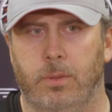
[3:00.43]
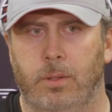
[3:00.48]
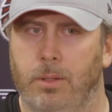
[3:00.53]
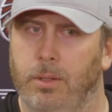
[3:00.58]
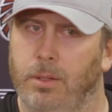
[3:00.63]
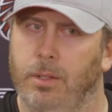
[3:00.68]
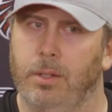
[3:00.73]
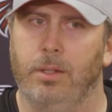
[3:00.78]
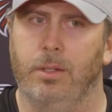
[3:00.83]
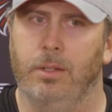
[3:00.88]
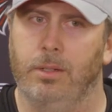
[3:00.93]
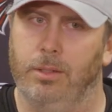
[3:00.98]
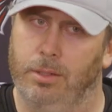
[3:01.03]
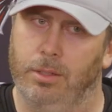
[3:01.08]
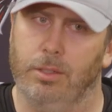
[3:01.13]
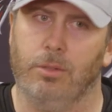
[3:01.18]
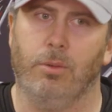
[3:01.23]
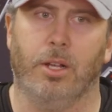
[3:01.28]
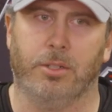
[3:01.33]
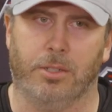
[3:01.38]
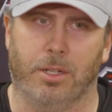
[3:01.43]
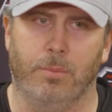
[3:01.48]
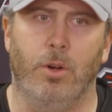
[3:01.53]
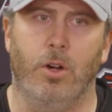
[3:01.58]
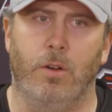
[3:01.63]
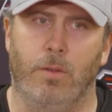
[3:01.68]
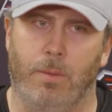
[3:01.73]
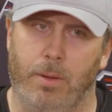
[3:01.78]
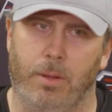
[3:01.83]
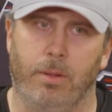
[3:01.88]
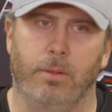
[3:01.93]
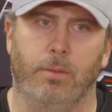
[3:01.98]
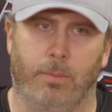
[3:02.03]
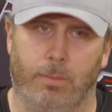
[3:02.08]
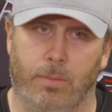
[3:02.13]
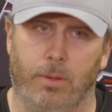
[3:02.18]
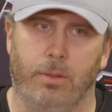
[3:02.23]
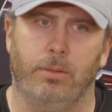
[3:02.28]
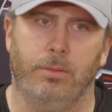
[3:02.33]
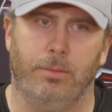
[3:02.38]
Yeah. Russ yeah, could move. The
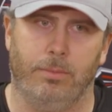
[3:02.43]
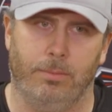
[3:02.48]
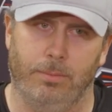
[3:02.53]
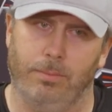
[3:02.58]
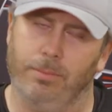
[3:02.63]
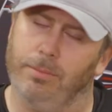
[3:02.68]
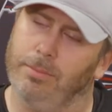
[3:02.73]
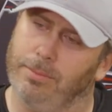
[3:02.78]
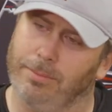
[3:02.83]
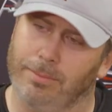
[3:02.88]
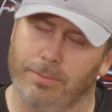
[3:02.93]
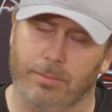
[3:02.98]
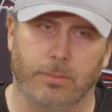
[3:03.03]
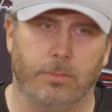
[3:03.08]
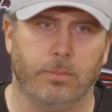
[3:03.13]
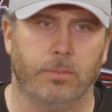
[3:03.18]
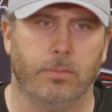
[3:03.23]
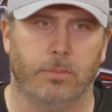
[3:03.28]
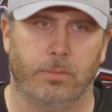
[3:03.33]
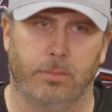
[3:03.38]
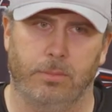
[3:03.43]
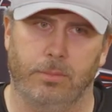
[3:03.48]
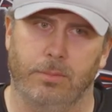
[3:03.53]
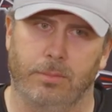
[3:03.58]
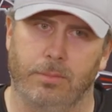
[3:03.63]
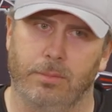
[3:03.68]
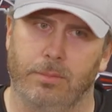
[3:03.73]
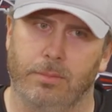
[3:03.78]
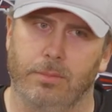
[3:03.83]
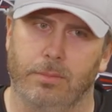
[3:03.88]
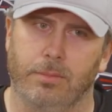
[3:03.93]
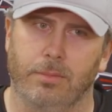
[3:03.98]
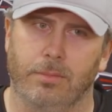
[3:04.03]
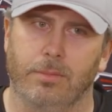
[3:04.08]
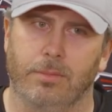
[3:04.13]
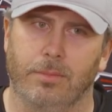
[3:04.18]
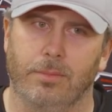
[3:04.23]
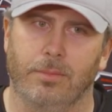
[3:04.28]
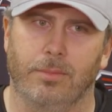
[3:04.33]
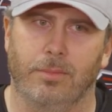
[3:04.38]
Hogs moving, moving out
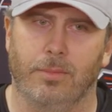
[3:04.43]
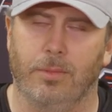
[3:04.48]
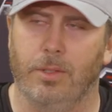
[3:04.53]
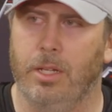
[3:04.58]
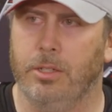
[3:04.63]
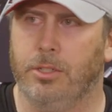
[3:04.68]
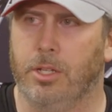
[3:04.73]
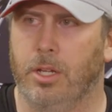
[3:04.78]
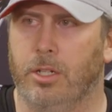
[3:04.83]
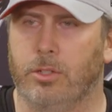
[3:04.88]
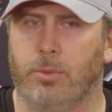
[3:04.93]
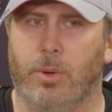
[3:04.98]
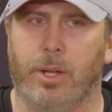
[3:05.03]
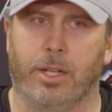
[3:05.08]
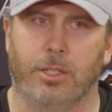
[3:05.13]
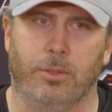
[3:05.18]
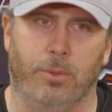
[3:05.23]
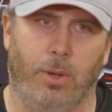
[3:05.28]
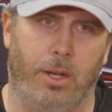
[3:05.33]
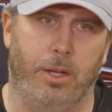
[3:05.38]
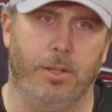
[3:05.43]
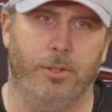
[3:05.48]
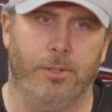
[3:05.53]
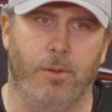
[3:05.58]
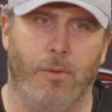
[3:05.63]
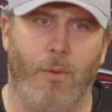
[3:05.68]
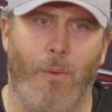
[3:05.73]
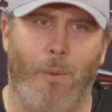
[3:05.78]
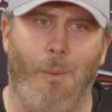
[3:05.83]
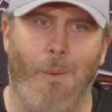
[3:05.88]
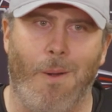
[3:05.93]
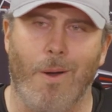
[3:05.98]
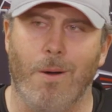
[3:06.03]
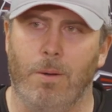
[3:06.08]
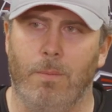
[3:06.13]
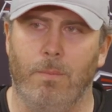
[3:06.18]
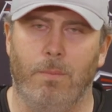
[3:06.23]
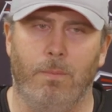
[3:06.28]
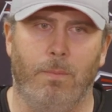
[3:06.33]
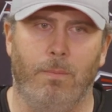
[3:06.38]
stuff. So as good as Riggins was.
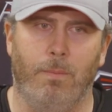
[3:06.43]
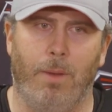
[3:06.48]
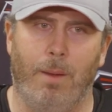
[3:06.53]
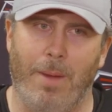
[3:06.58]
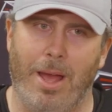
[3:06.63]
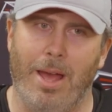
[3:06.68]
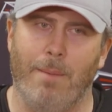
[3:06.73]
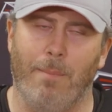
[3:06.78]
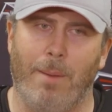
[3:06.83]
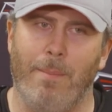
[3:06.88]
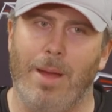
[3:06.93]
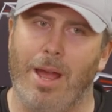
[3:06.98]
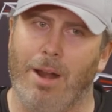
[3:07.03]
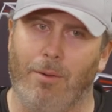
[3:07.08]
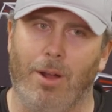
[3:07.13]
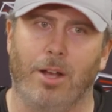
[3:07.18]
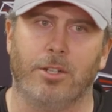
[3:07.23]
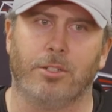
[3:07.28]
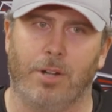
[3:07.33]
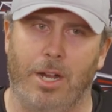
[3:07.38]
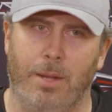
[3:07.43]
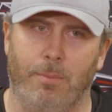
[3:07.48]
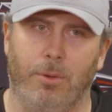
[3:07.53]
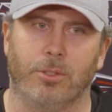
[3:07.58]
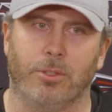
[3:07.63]
Right, right. My man, my man Russ Grimm